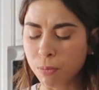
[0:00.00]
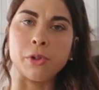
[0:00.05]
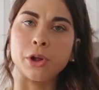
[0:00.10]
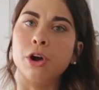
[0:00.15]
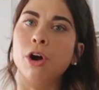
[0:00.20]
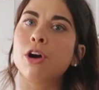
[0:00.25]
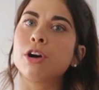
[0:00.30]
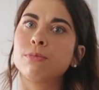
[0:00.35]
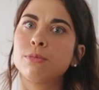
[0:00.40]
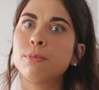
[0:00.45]
The
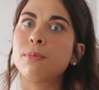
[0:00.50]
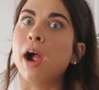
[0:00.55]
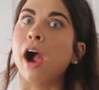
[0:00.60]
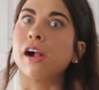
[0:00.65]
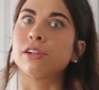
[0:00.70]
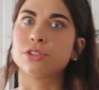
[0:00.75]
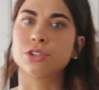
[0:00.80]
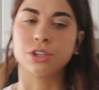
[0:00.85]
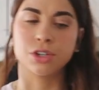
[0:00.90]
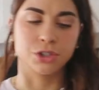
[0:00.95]
cardamom
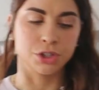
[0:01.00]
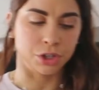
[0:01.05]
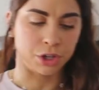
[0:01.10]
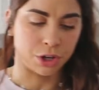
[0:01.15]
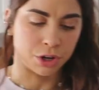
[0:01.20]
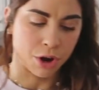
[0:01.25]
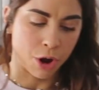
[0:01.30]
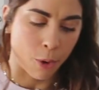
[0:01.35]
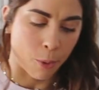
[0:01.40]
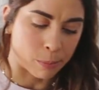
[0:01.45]
adds such a
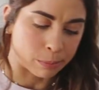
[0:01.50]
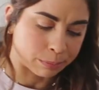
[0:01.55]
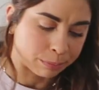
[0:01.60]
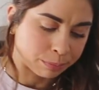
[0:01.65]
good note.